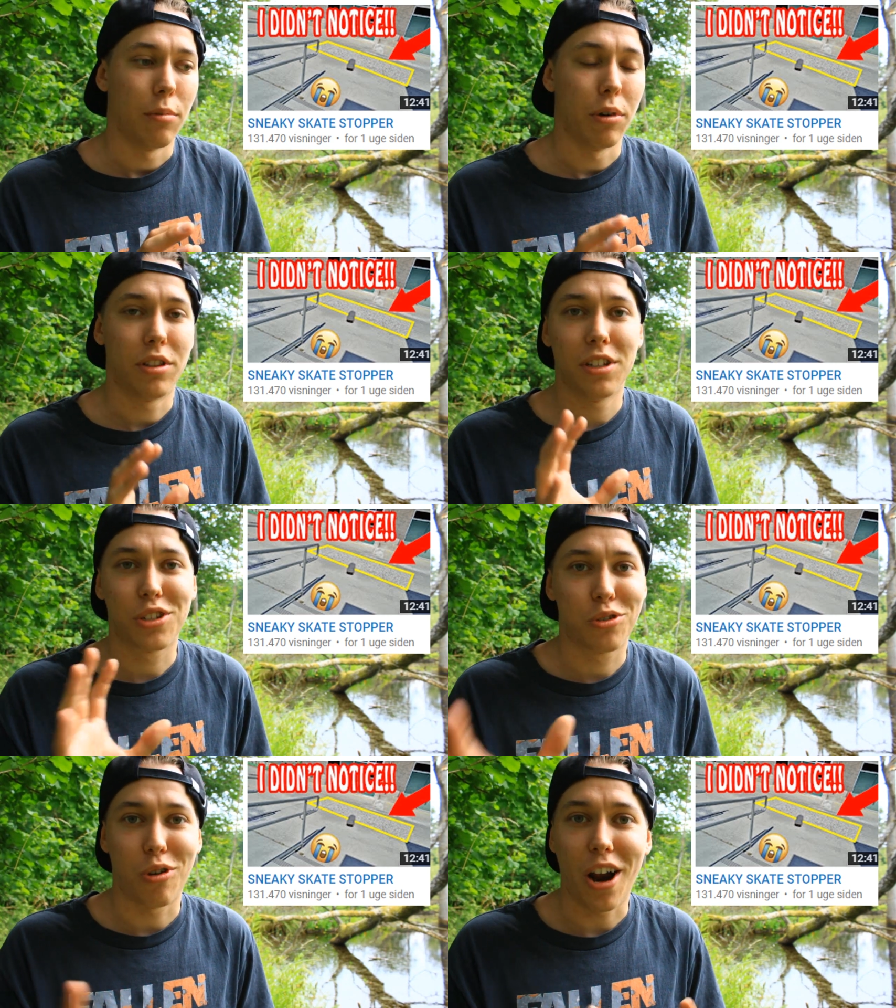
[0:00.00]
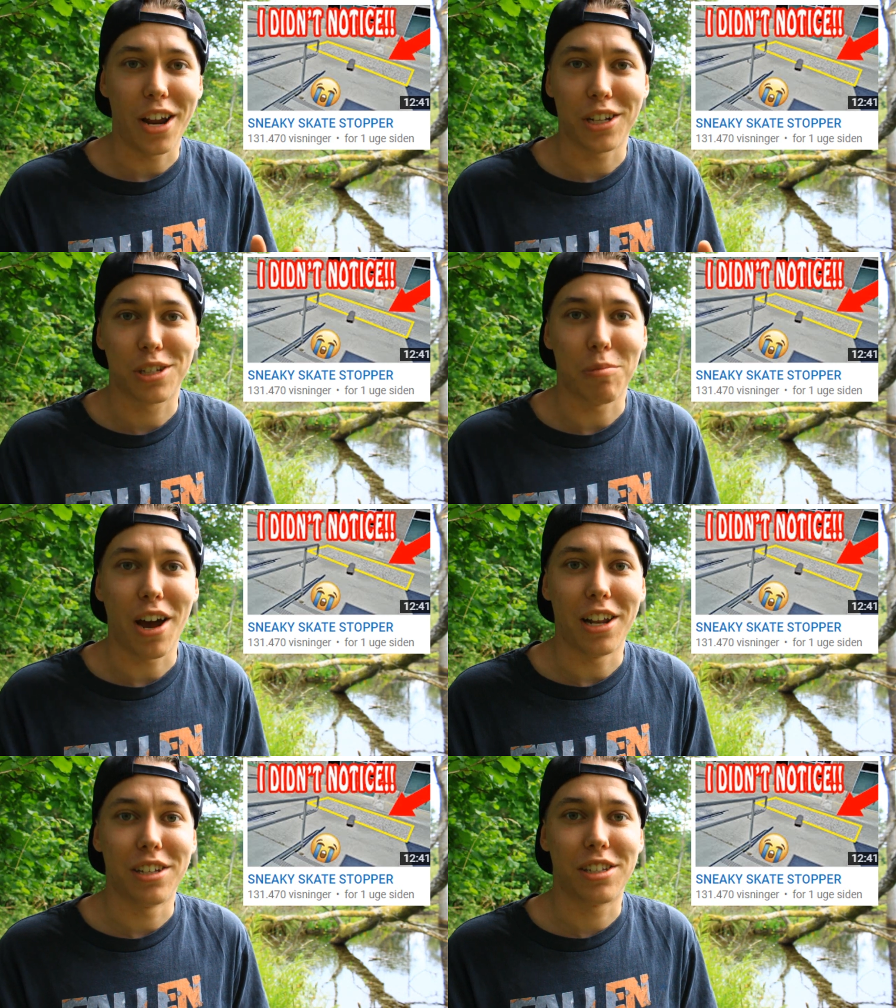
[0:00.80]
But this crying
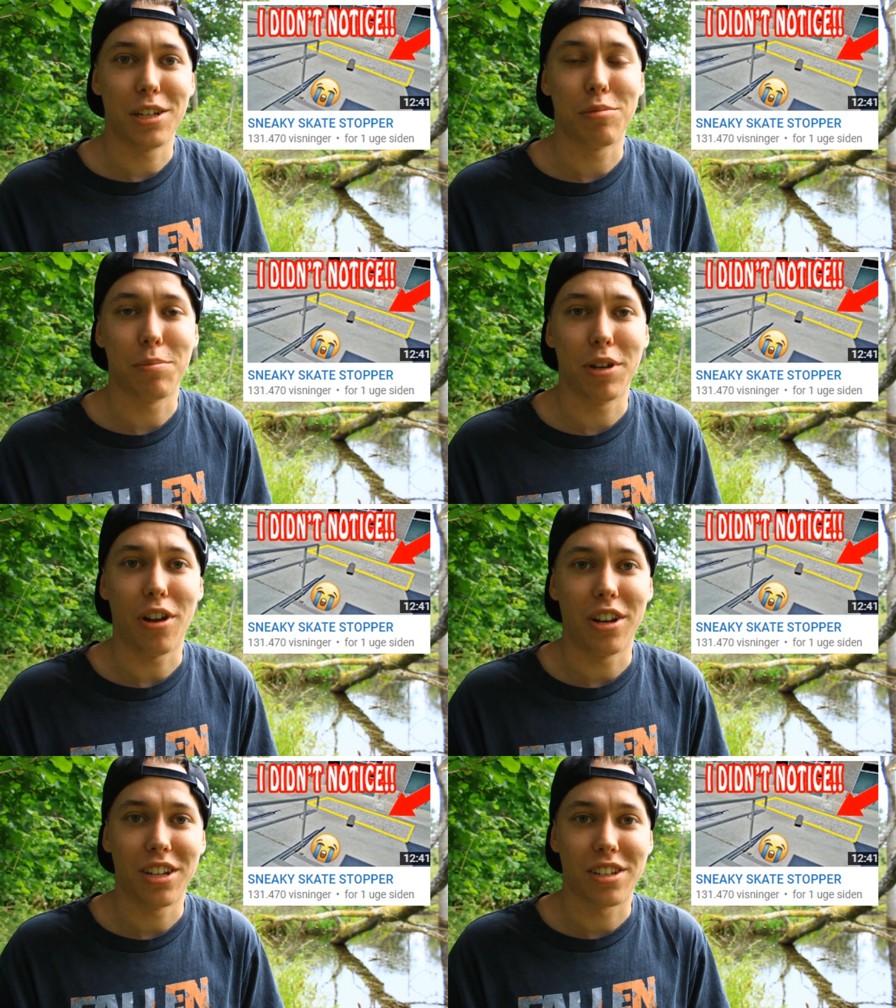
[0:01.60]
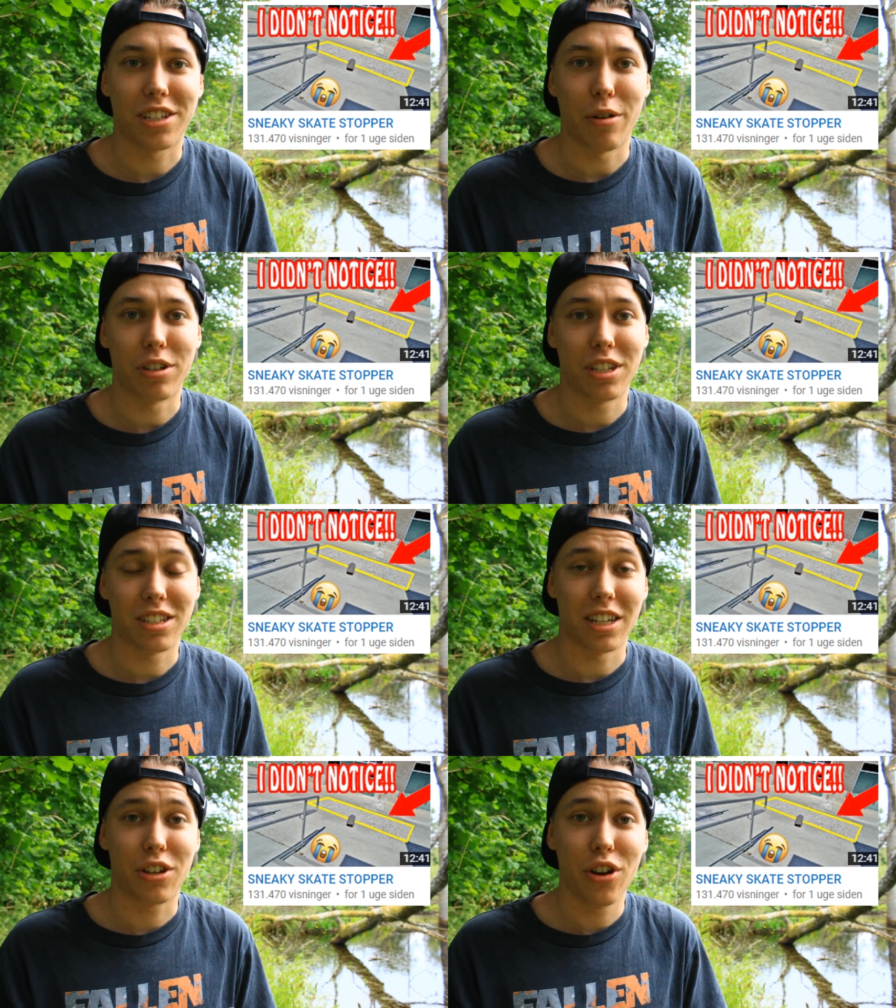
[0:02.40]
smiley seems a bit unnecessary
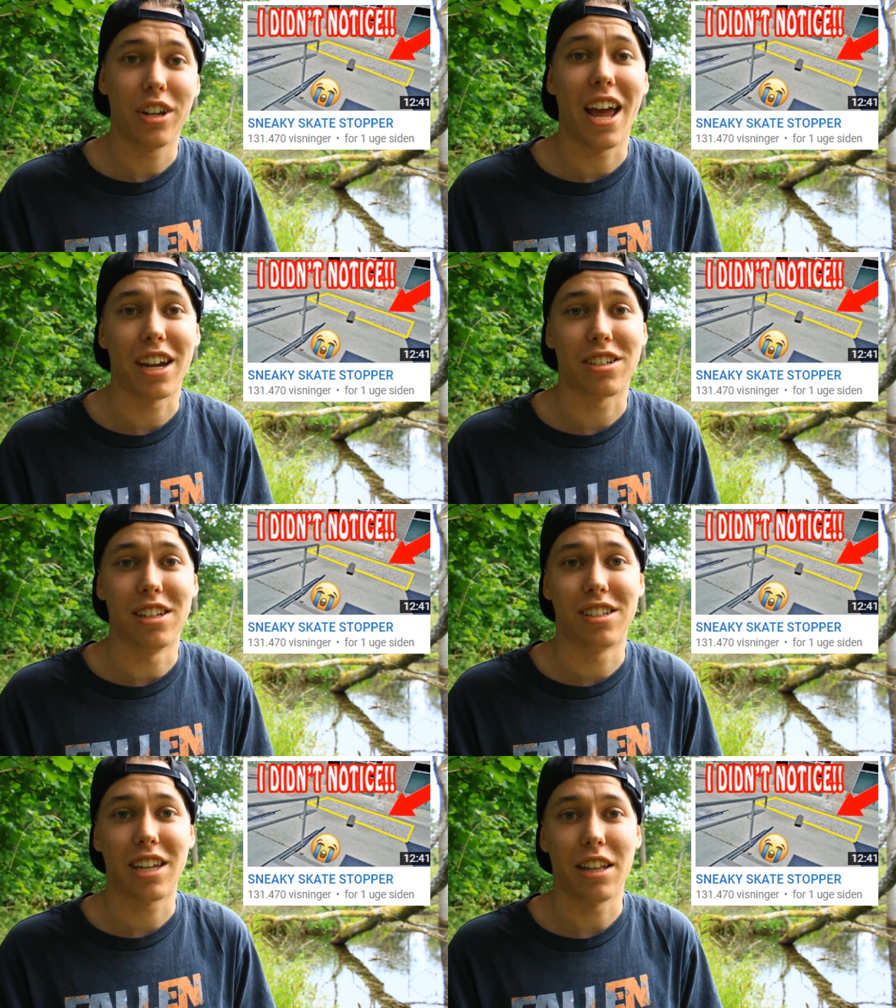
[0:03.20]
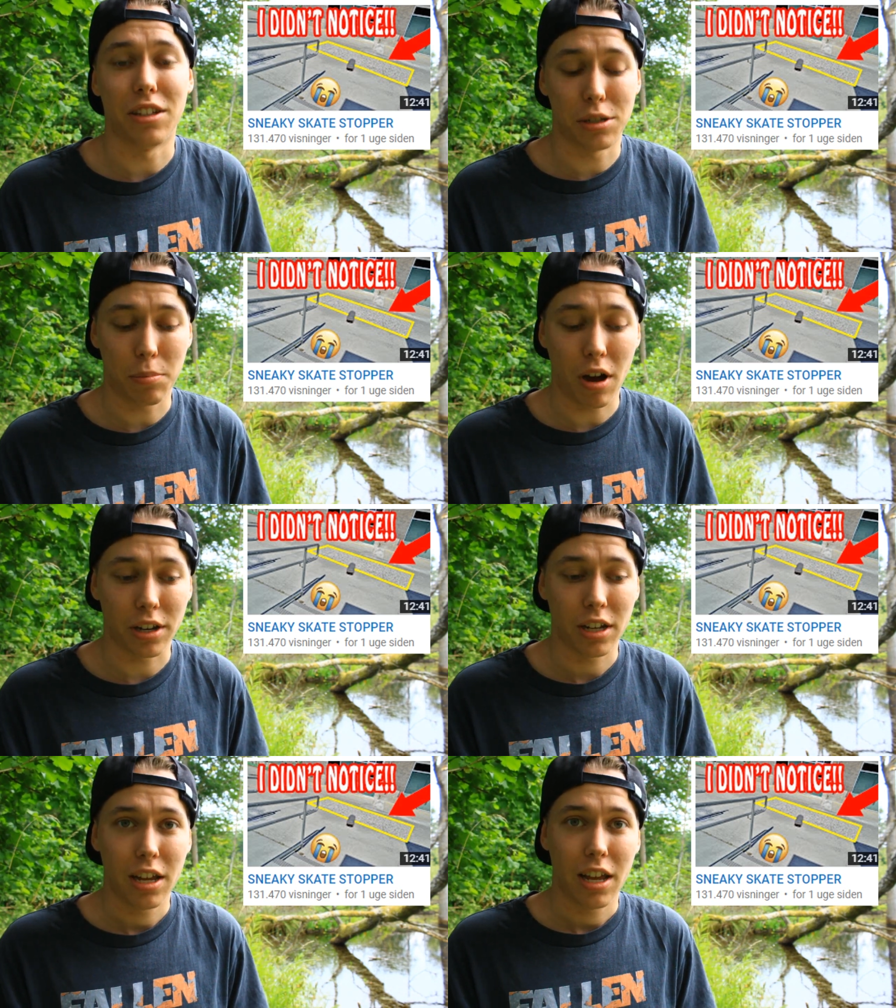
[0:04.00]
since they could actually skate the spot.